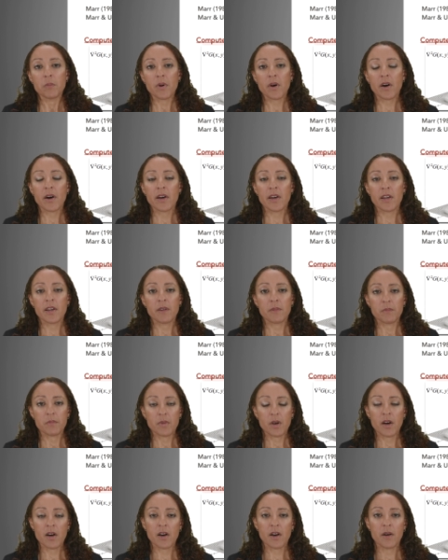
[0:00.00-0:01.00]
by
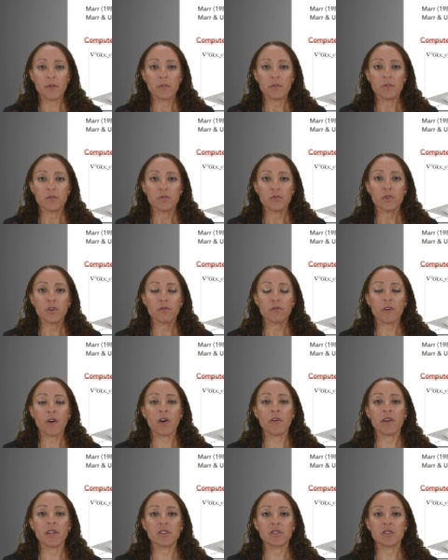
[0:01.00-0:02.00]
um,
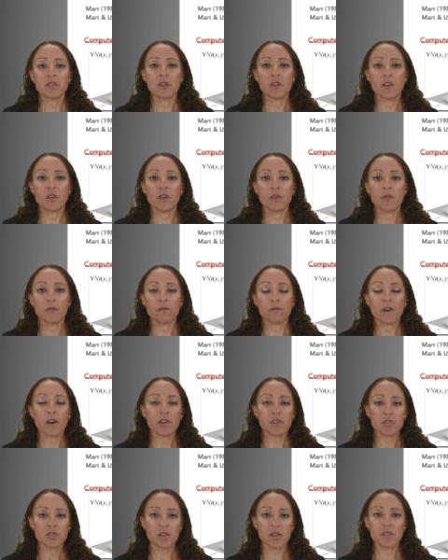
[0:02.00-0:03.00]
referring to
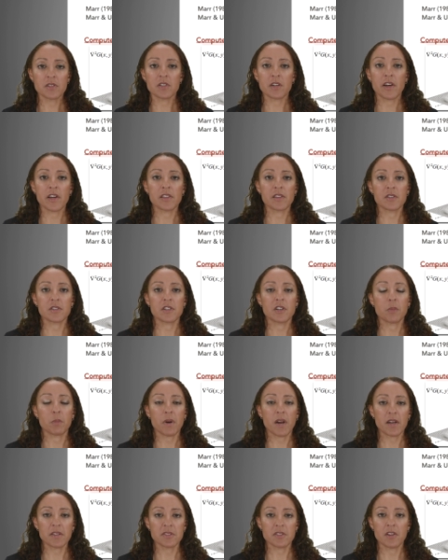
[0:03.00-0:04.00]
functions like this
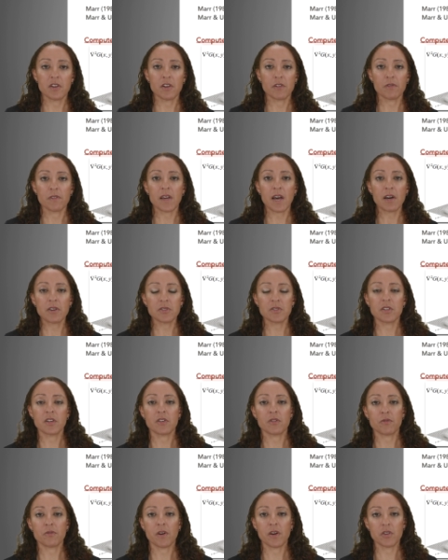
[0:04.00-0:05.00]
Laplacian of
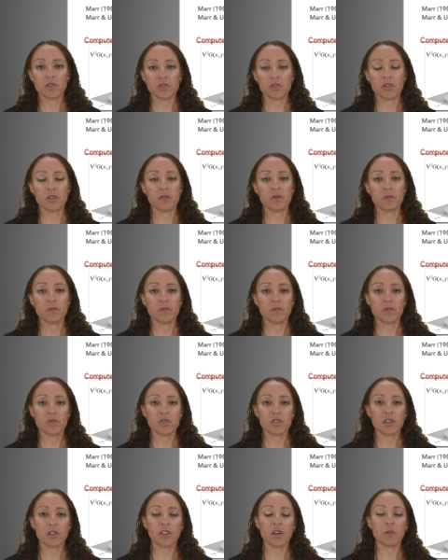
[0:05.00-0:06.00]
Gaussian function.
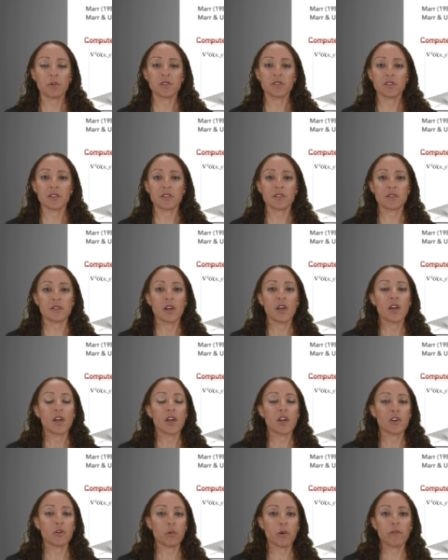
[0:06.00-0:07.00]
So there was this
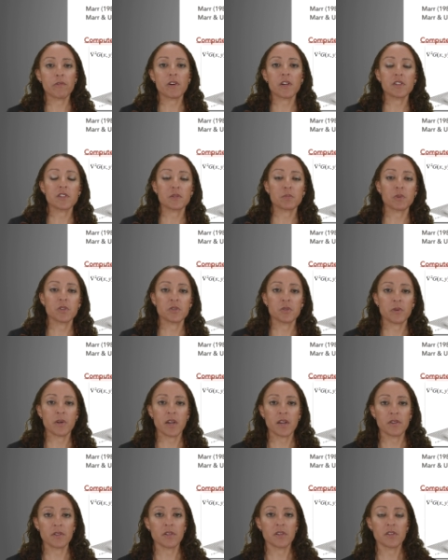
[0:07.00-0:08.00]
equivalence
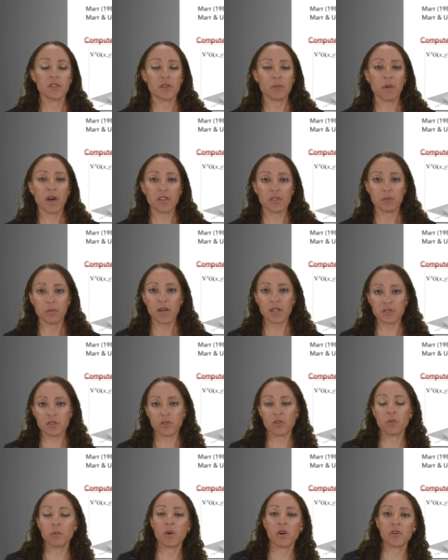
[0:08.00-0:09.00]
between the
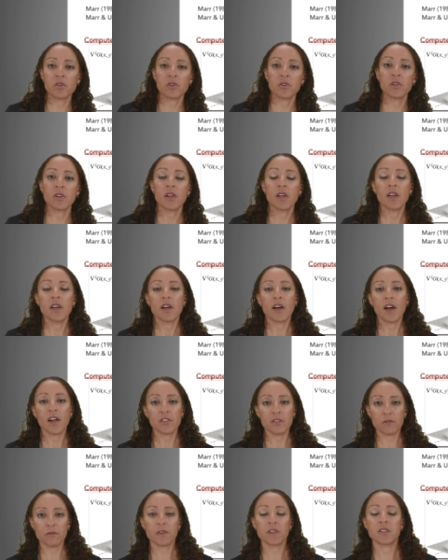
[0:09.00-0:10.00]
mathematical model
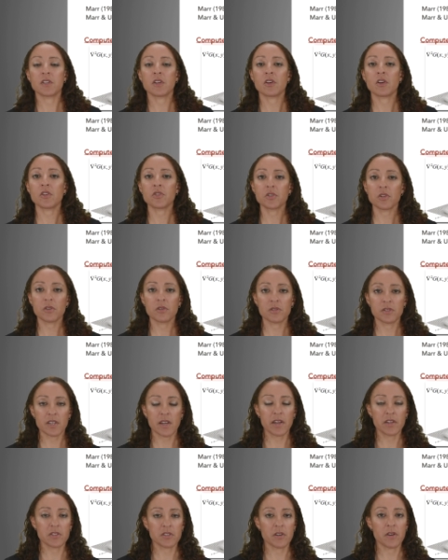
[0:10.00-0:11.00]
and the physiological
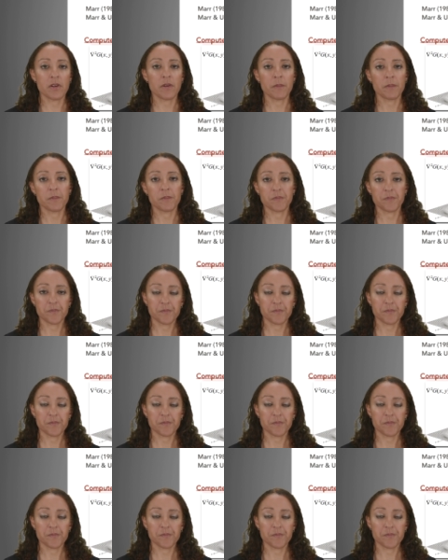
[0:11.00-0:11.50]
data.